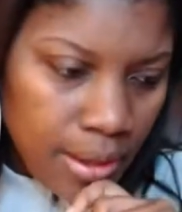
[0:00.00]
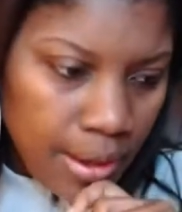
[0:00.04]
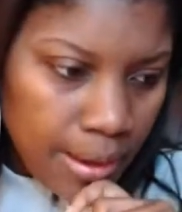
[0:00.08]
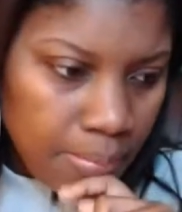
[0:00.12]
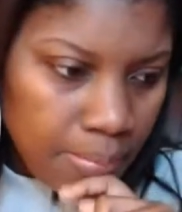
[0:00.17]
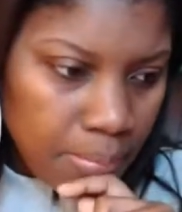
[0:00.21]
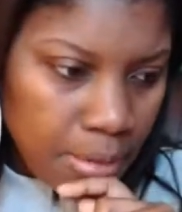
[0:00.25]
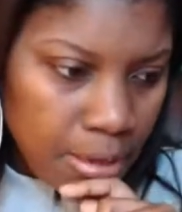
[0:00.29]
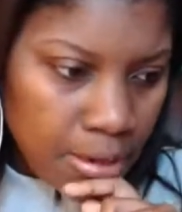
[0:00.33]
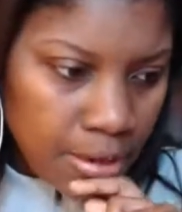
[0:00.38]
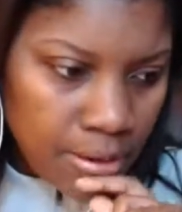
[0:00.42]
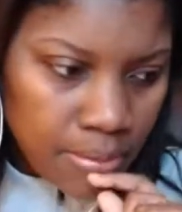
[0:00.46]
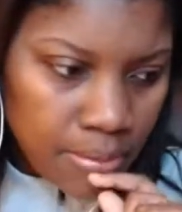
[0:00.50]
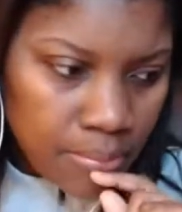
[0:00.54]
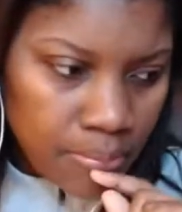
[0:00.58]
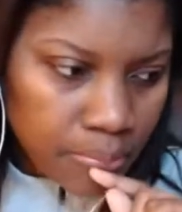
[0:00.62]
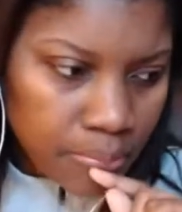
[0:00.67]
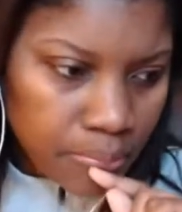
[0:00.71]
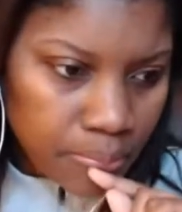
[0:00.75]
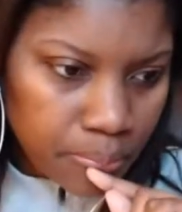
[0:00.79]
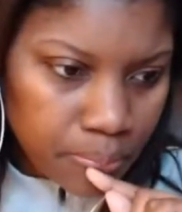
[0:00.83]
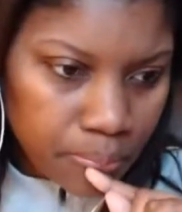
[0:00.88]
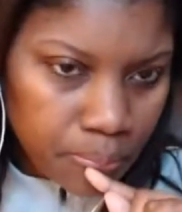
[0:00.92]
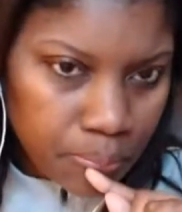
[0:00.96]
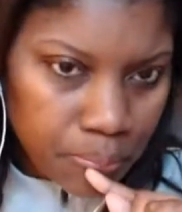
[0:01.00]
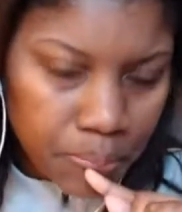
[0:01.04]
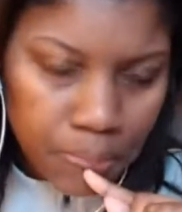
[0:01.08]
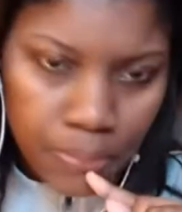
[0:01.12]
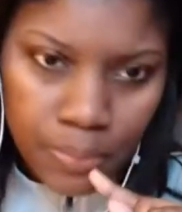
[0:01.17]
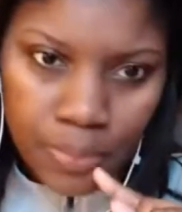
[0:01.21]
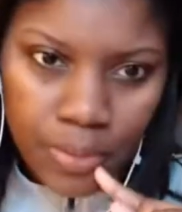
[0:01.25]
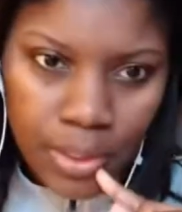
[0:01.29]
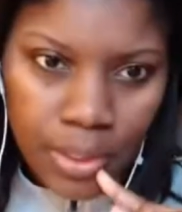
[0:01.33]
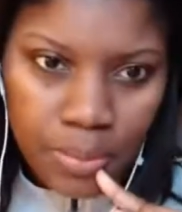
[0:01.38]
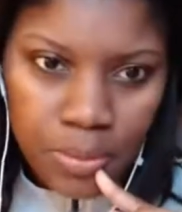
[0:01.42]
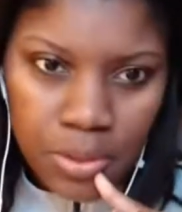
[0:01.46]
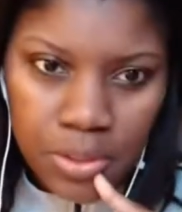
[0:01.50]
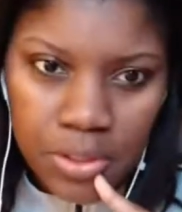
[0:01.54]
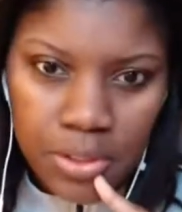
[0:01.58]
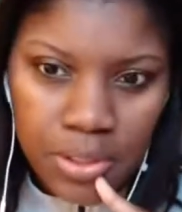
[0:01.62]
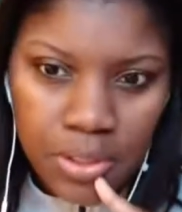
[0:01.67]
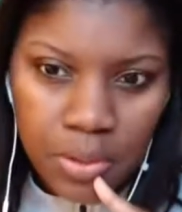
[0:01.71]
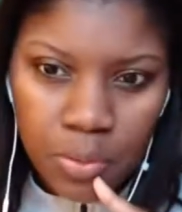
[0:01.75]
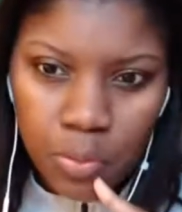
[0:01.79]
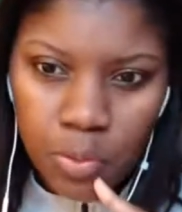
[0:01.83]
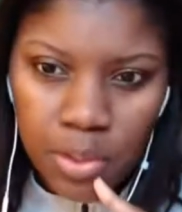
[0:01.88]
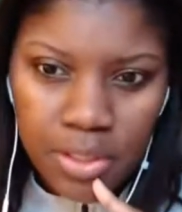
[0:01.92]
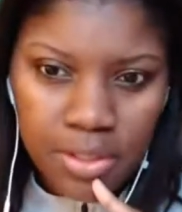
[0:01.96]
I mean, I'm just
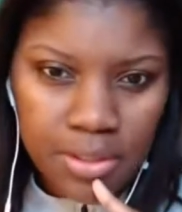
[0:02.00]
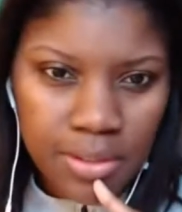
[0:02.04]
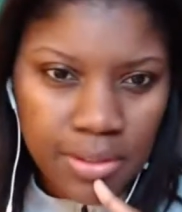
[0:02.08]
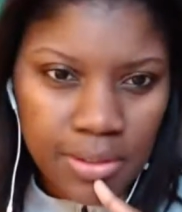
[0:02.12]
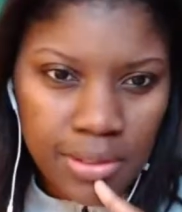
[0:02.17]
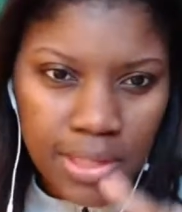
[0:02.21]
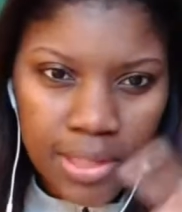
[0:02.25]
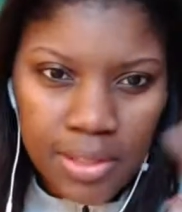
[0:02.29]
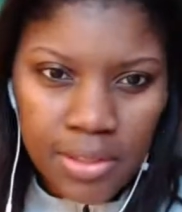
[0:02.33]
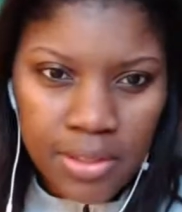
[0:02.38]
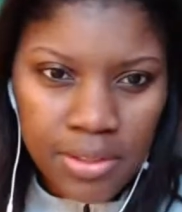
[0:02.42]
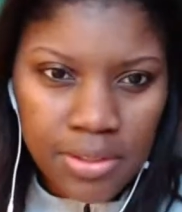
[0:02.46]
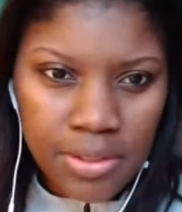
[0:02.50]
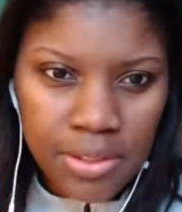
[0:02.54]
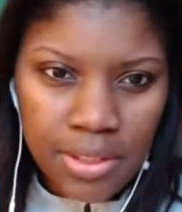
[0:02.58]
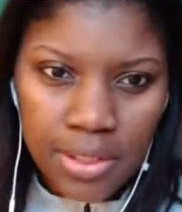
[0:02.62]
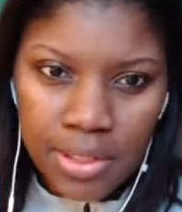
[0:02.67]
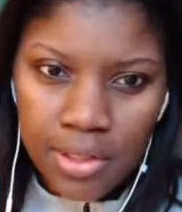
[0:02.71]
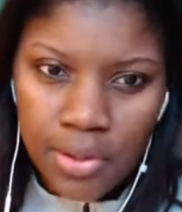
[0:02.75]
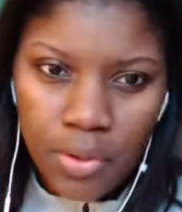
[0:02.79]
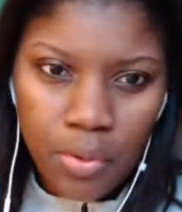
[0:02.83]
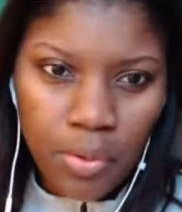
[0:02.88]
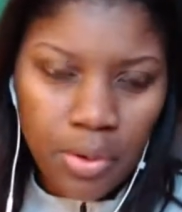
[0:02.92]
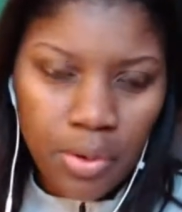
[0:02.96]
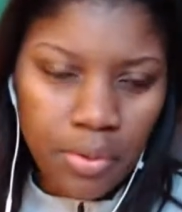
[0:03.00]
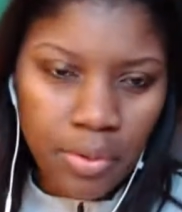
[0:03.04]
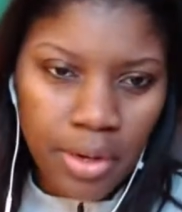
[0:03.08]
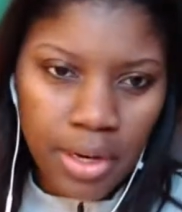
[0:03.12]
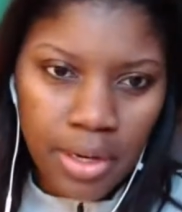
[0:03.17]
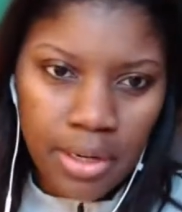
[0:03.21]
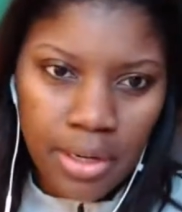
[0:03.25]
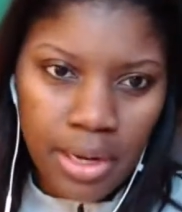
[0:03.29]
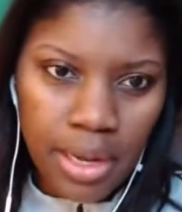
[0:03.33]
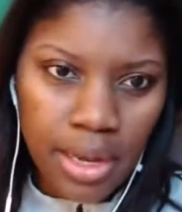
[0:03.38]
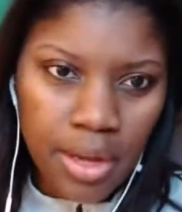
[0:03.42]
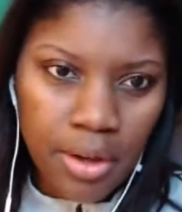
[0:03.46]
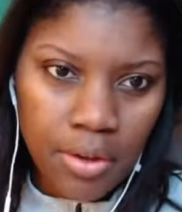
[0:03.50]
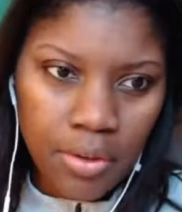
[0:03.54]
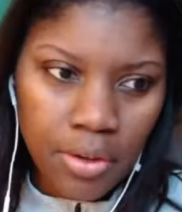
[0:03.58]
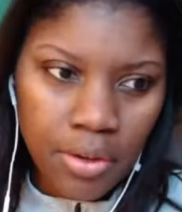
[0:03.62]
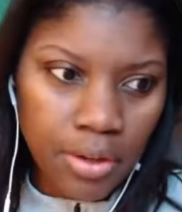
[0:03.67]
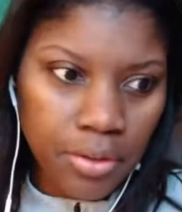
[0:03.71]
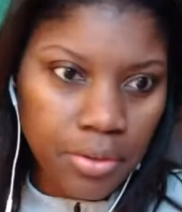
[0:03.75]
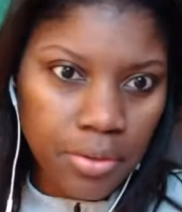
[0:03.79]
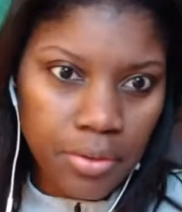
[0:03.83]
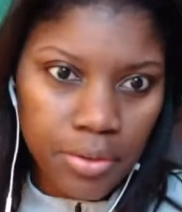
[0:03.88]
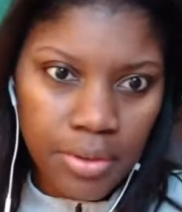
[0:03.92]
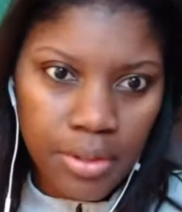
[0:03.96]
thinking, what's the latest thing going right now
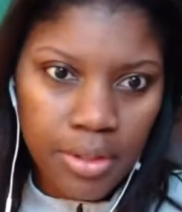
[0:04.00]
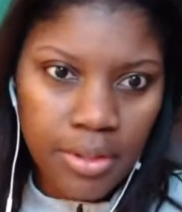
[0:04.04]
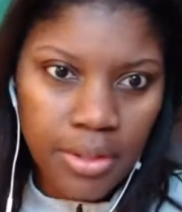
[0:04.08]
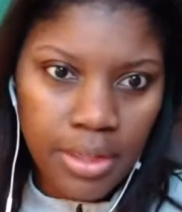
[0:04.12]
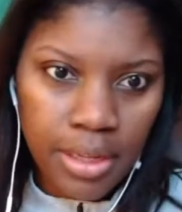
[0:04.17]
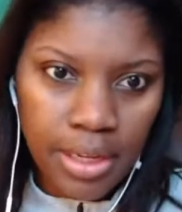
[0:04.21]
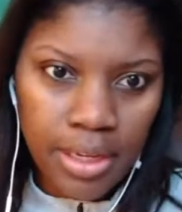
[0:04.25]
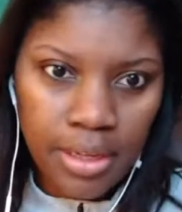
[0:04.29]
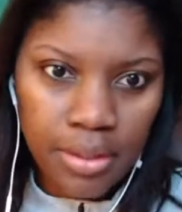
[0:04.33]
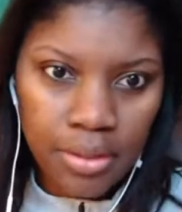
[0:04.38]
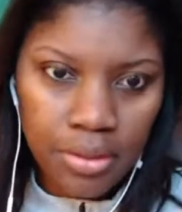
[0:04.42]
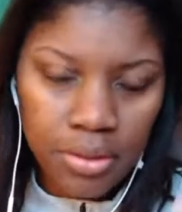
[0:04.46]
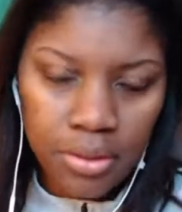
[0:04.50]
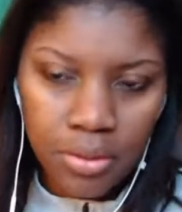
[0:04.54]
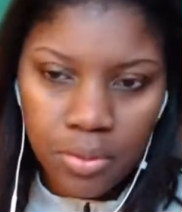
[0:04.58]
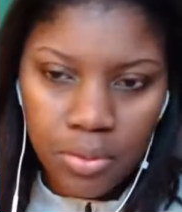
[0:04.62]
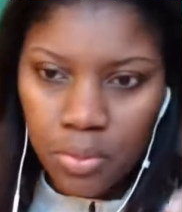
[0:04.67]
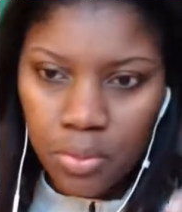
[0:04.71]
other than that?